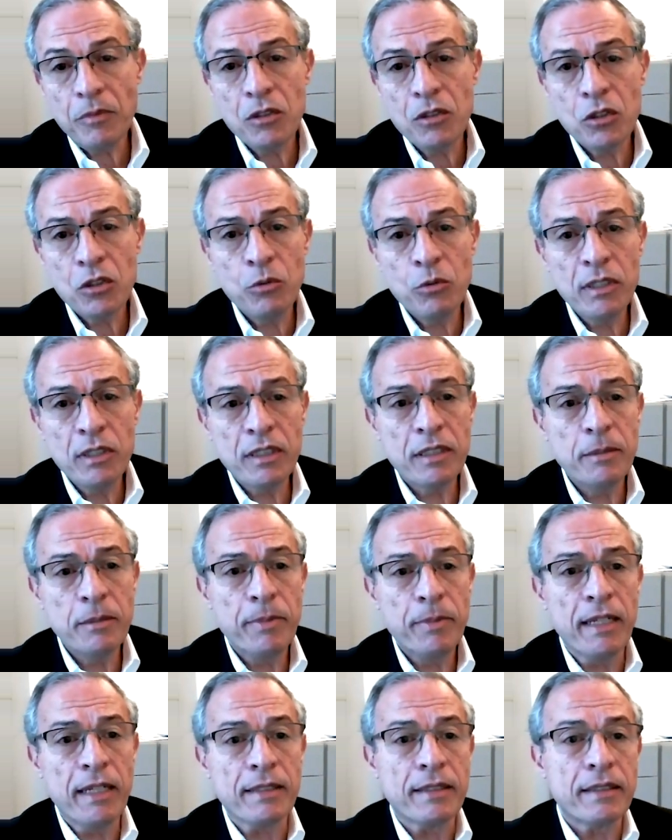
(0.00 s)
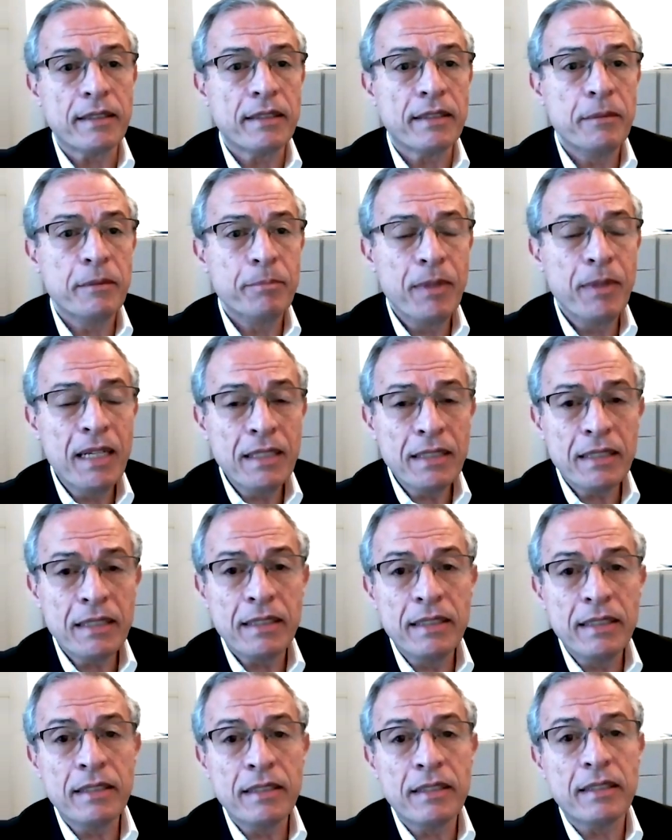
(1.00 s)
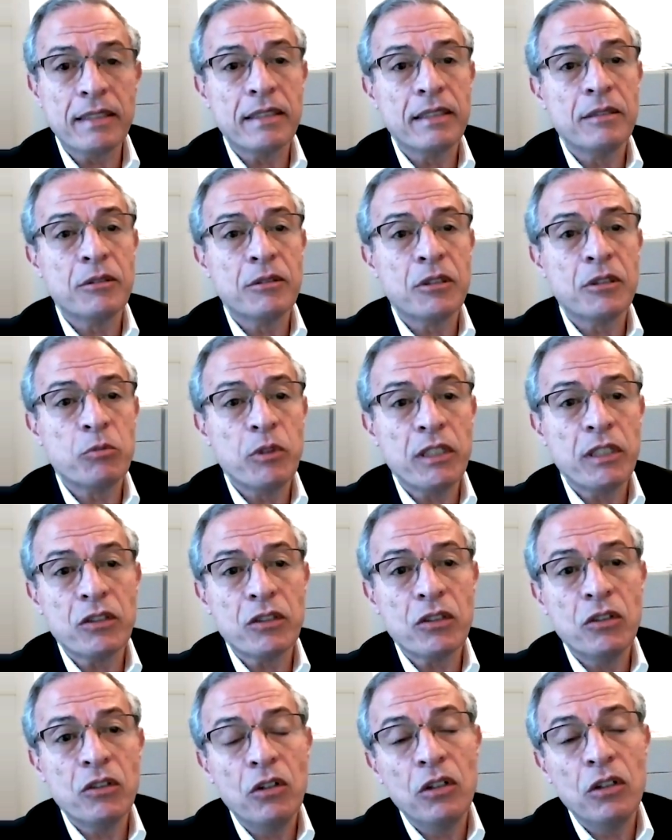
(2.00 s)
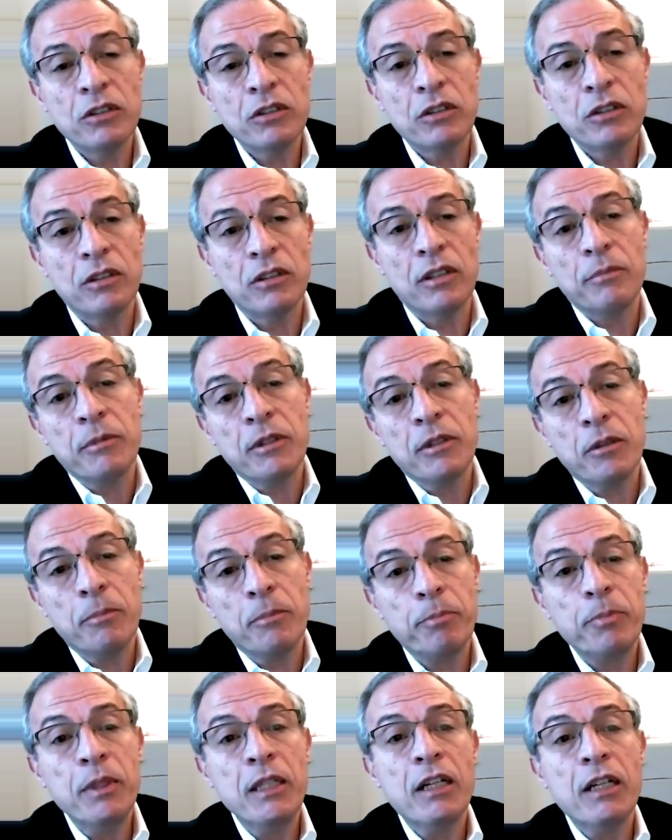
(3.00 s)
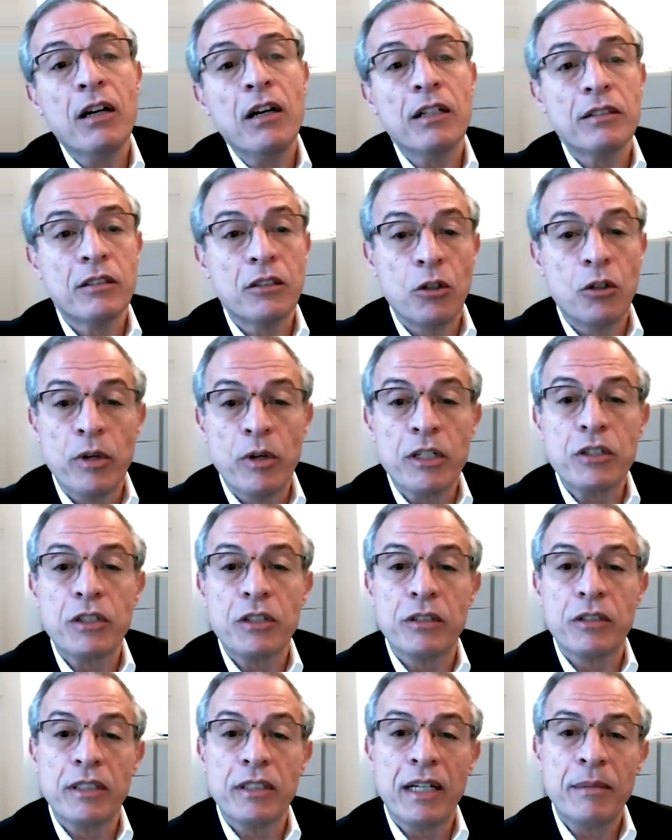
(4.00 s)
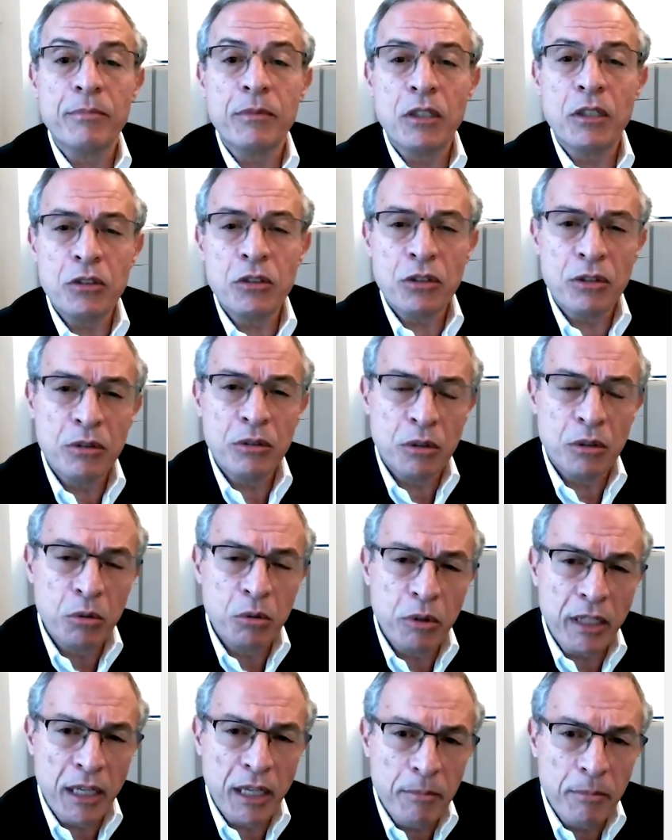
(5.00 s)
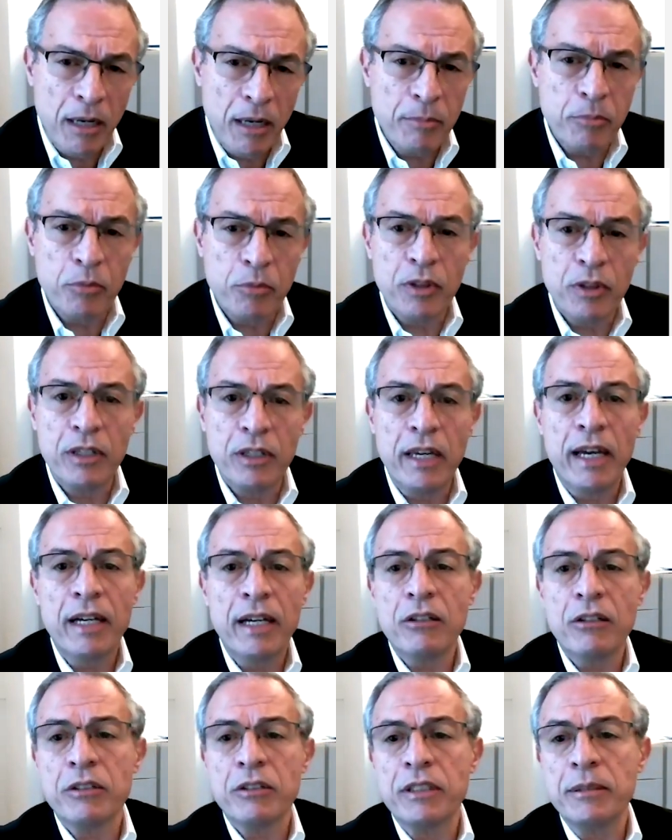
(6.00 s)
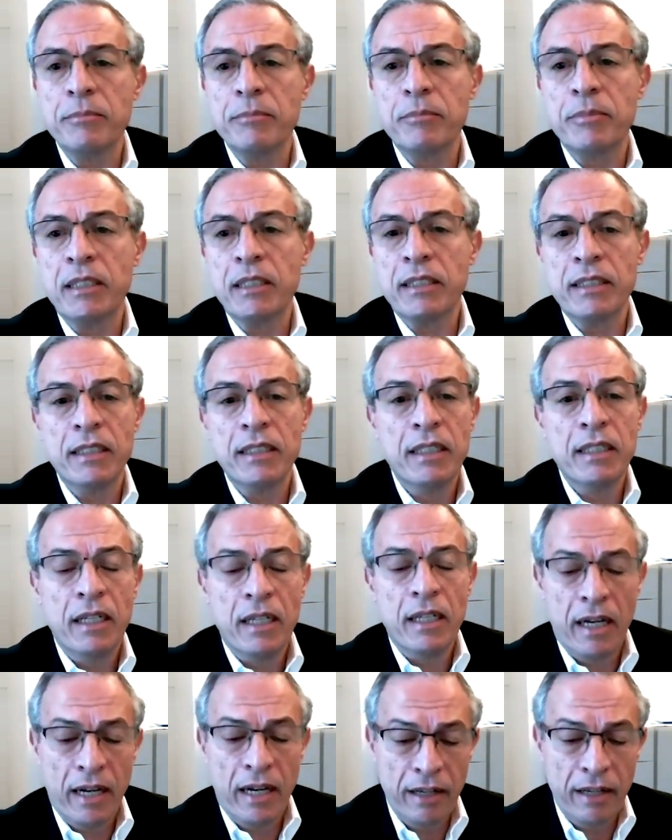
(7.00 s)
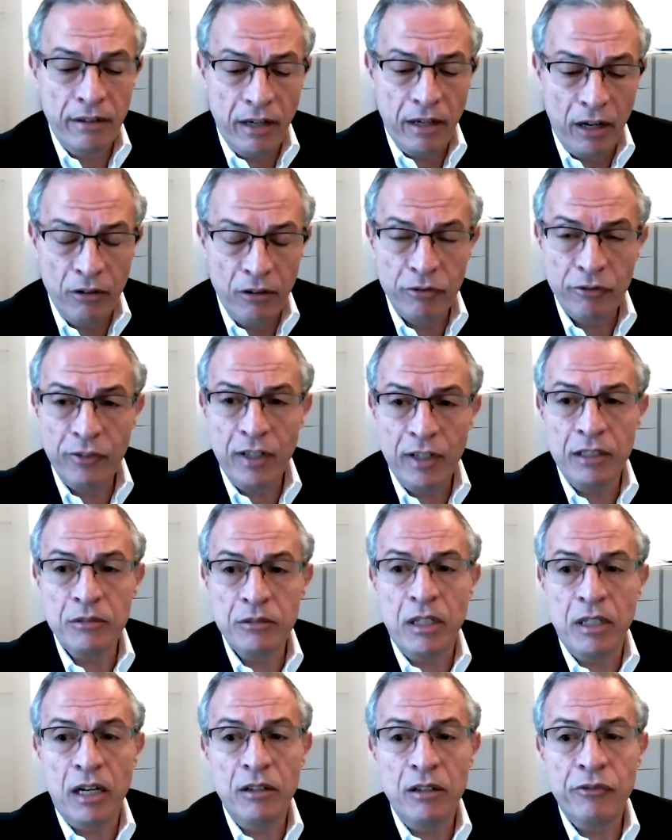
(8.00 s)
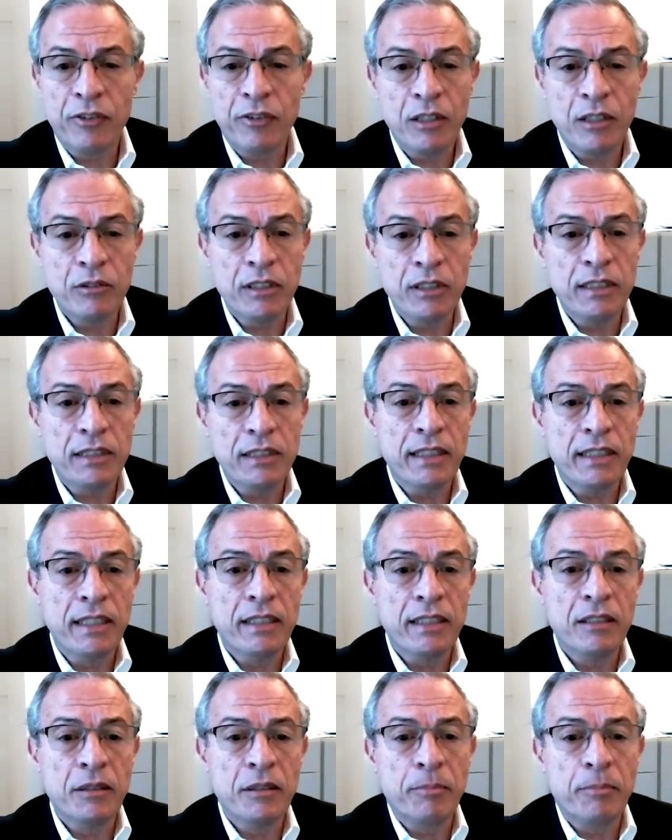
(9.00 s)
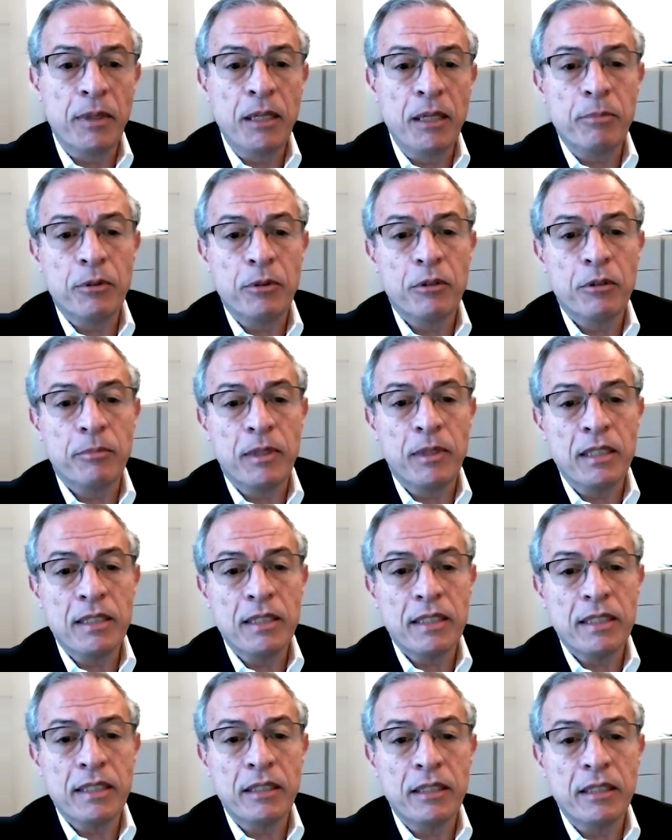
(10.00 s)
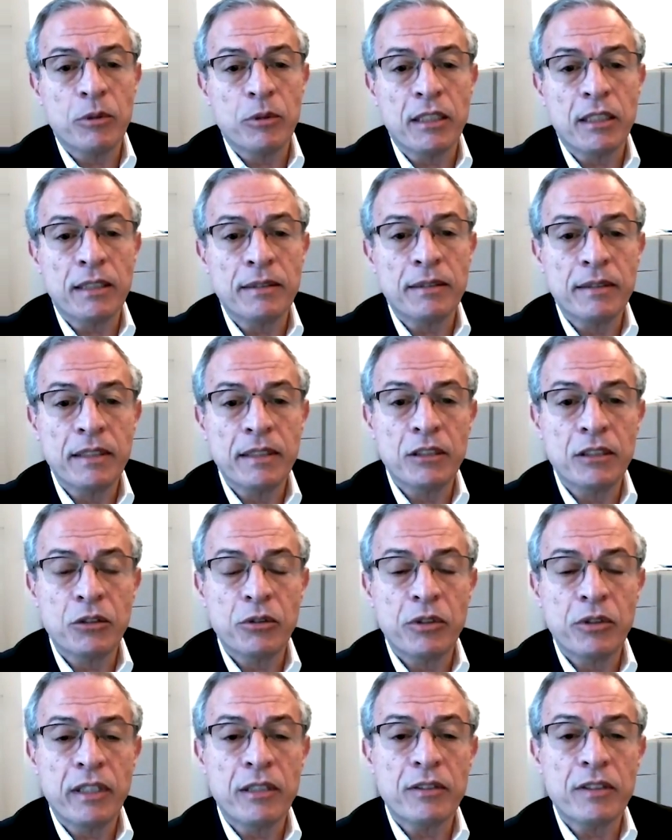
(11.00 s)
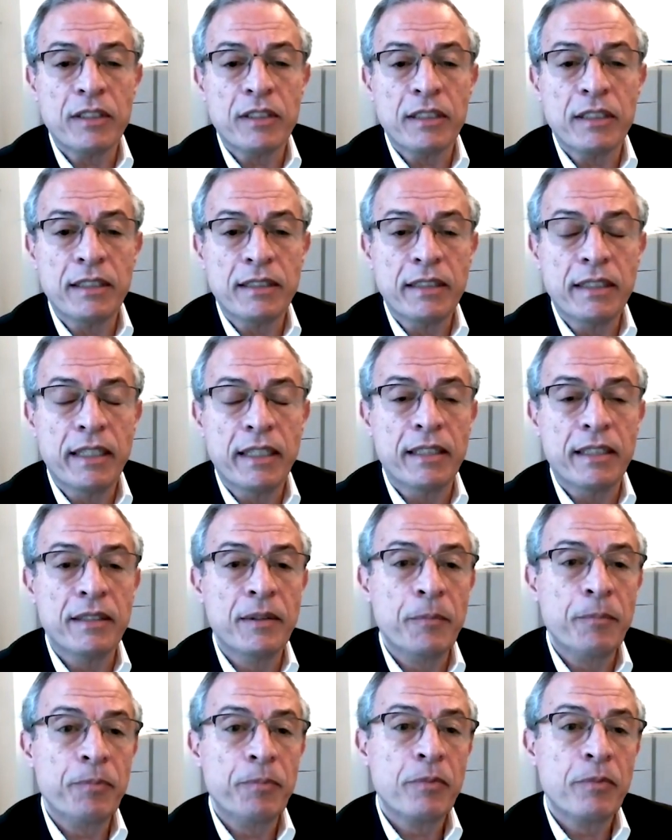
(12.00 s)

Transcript: So what's the best? The best is what is called, the PICOT question. I'm not sure who came up with the acronym, but I found it in a paper by Stilwell in 2010,